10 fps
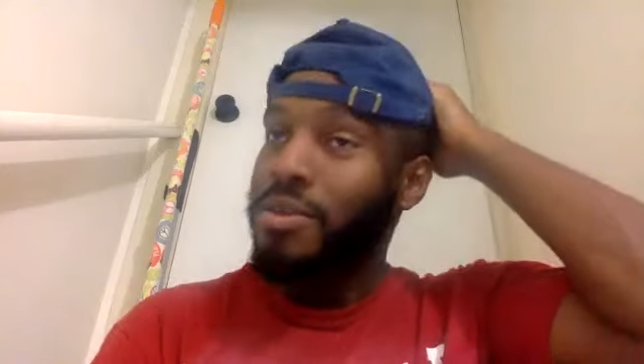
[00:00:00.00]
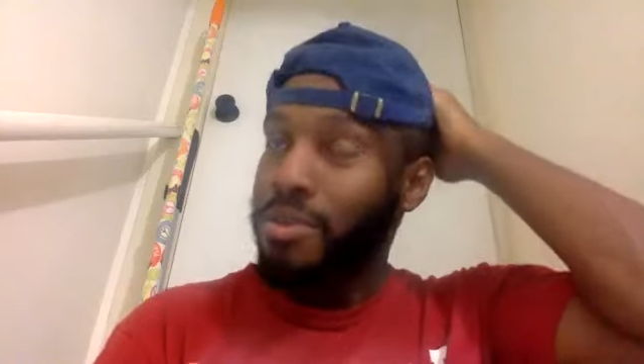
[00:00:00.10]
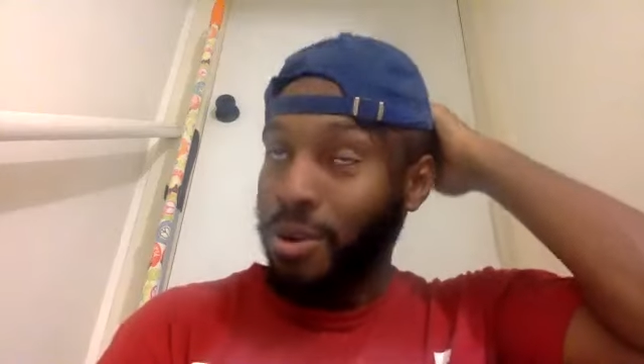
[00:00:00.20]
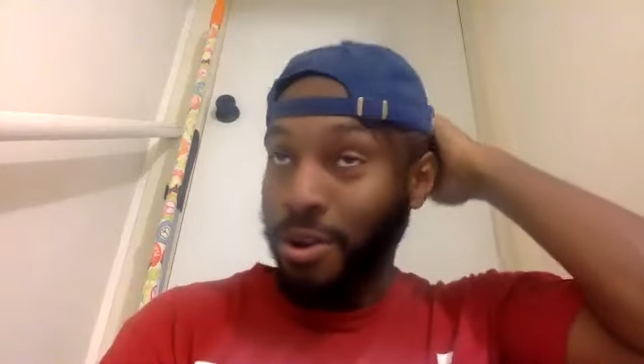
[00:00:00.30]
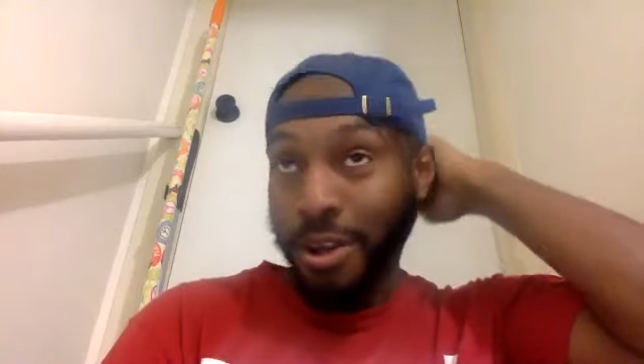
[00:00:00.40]

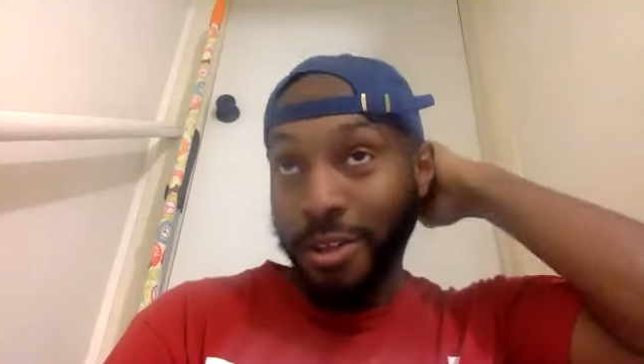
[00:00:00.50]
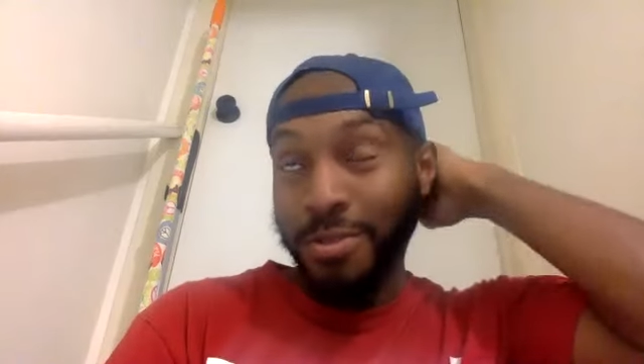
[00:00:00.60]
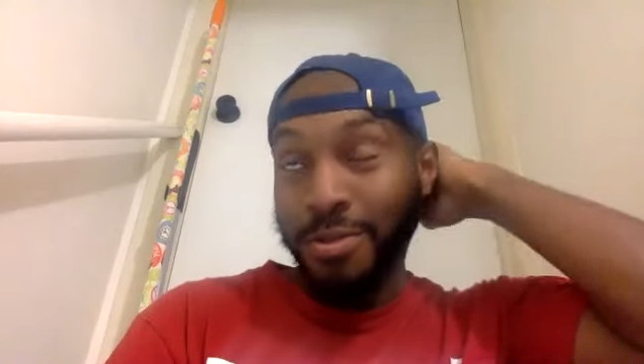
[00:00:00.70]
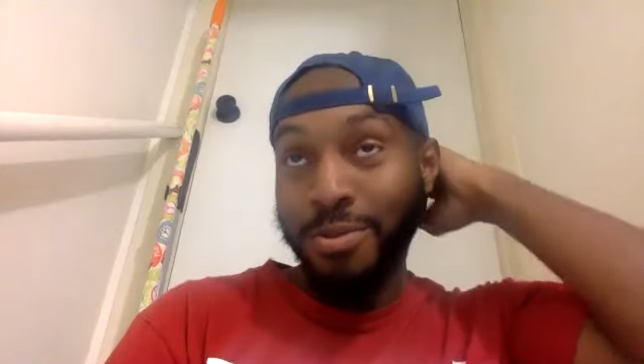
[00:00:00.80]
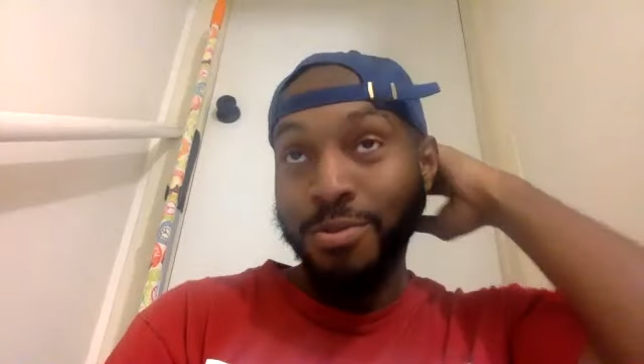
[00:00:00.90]
Hold on,
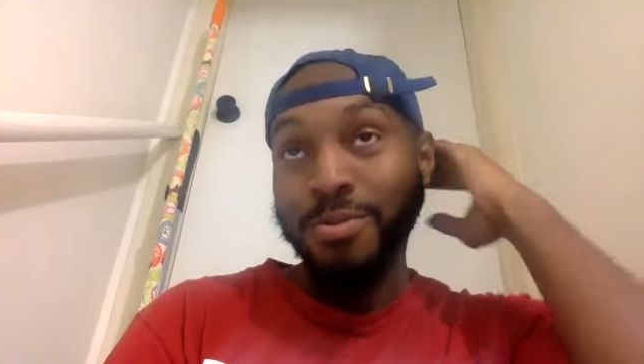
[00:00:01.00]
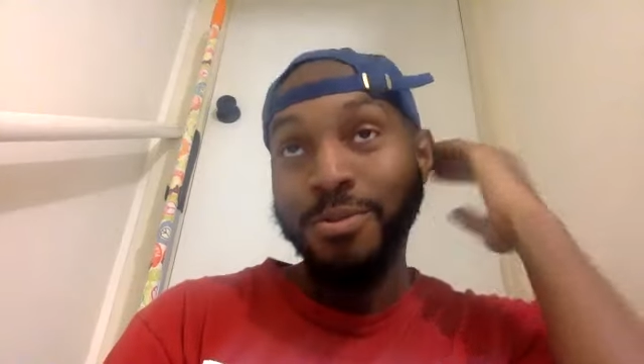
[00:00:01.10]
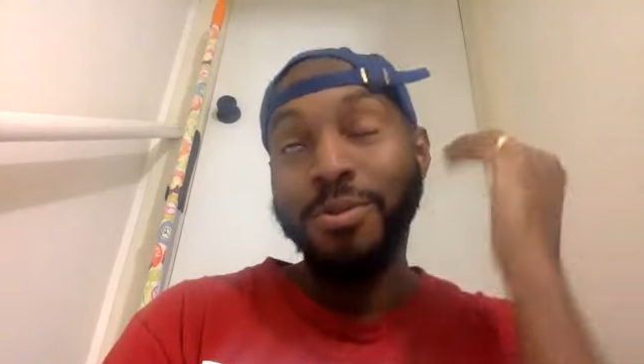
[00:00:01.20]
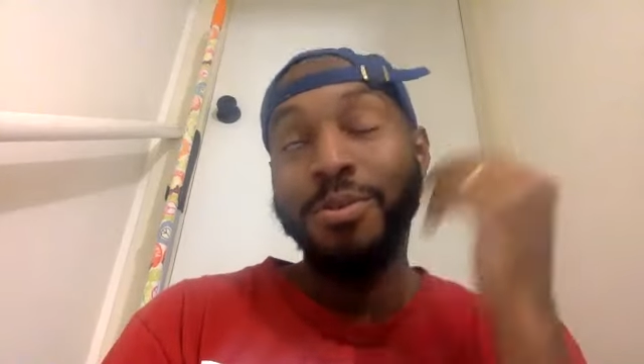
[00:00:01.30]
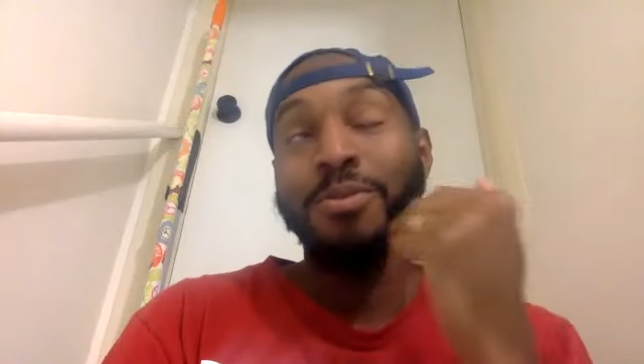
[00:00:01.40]

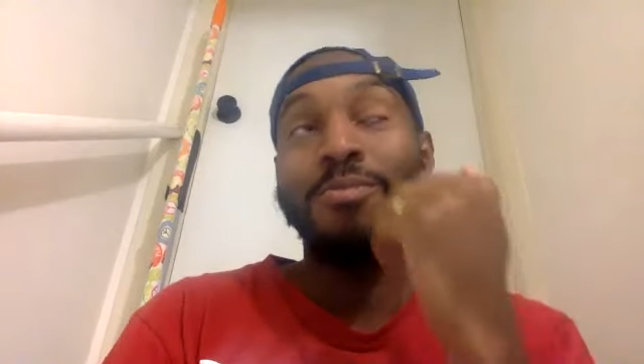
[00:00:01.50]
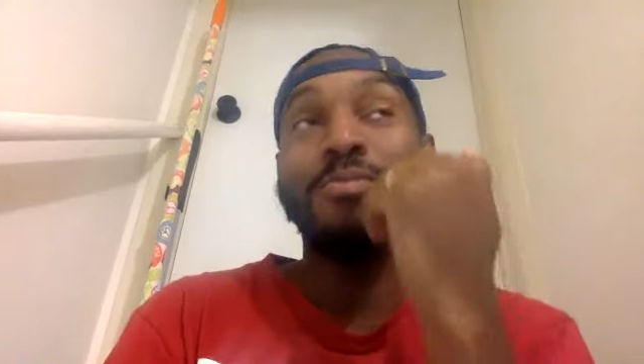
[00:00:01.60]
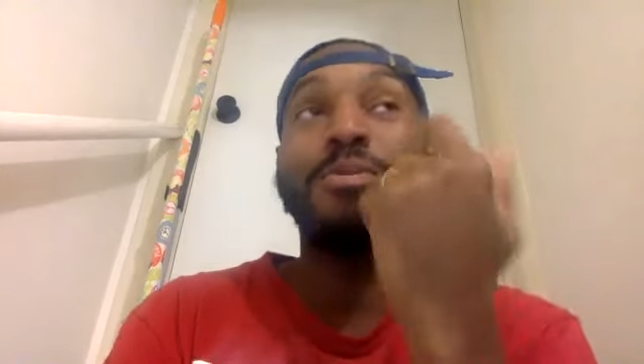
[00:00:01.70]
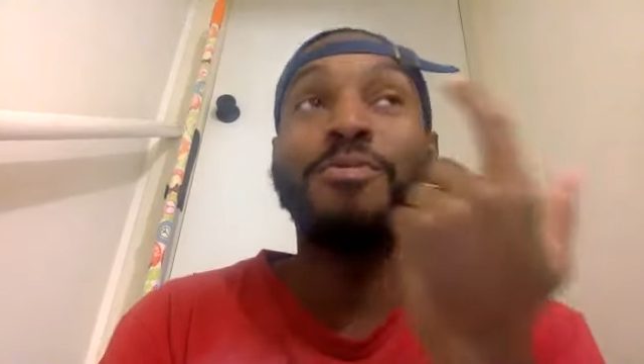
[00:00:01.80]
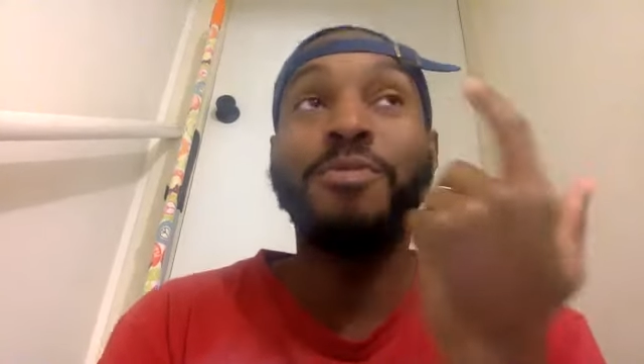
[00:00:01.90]
you
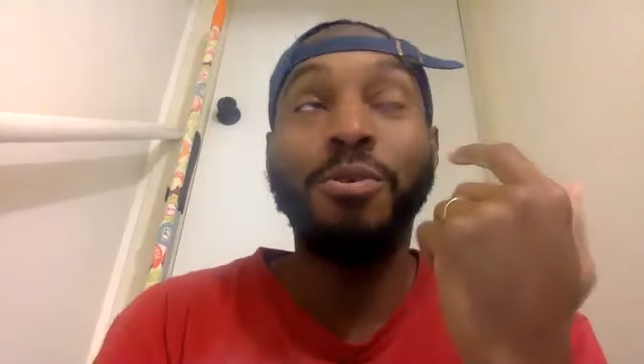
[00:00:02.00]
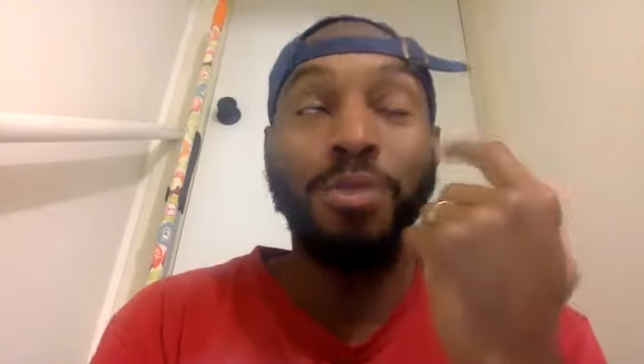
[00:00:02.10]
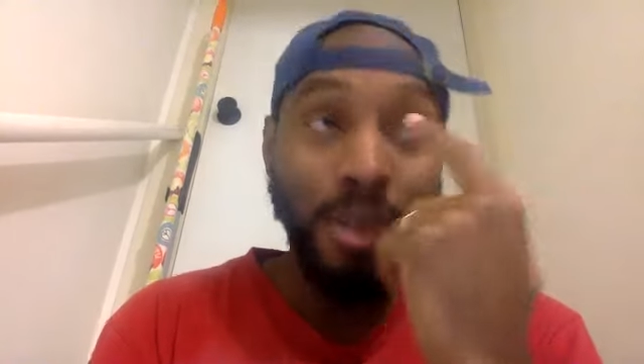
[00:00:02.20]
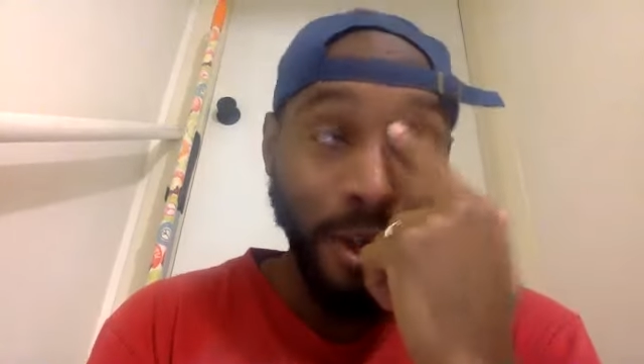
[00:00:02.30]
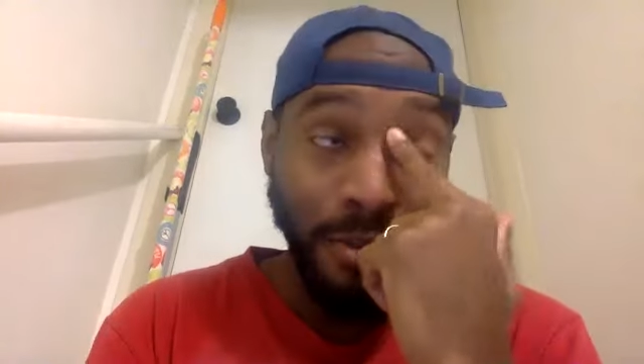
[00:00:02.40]
evoked
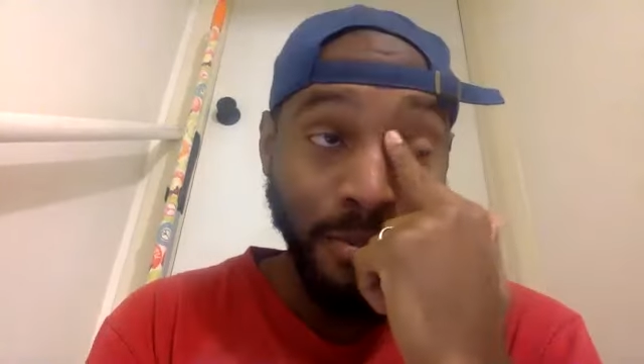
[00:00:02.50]
another